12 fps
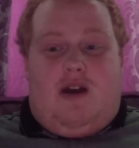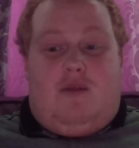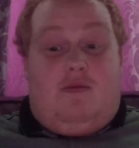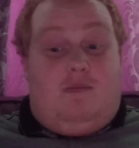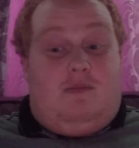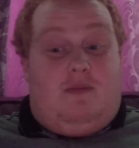I
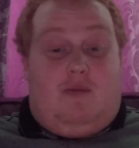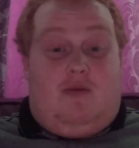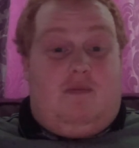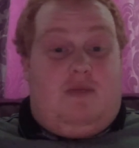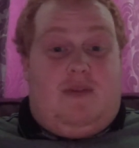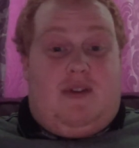
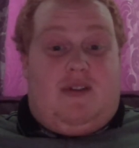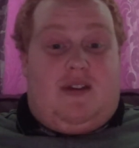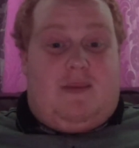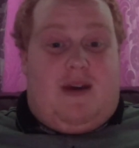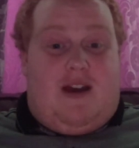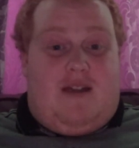wouldn't be bothered
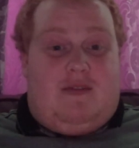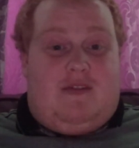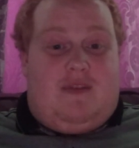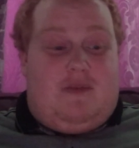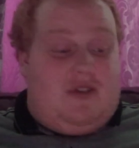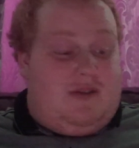about him if
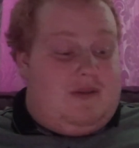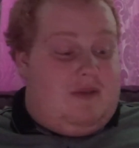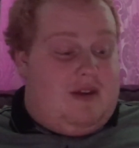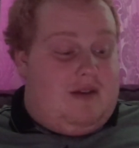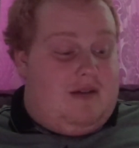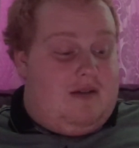I'm honest with
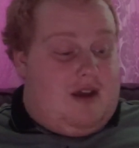you,